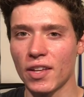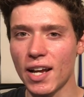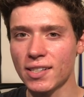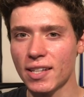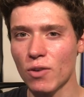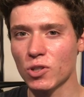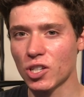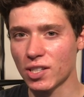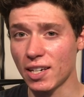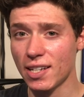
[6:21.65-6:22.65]
The next day was
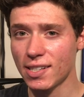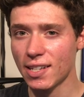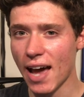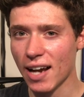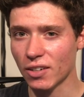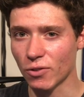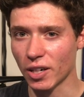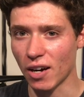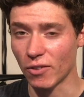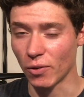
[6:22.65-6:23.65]
just an easy active
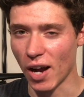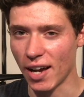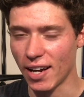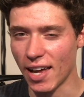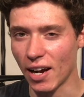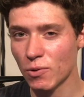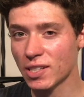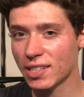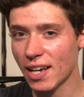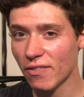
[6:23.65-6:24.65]
recovery ride, and I
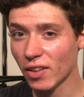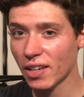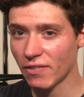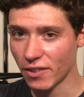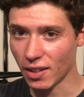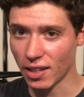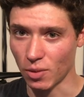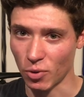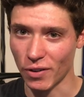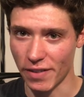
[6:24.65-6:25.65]
was definitely feeling
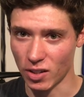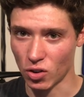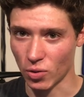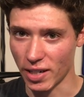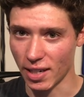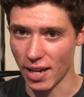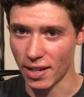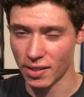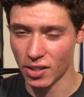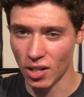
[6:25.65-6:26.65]
the previous three
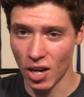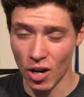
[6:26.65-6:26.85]
days.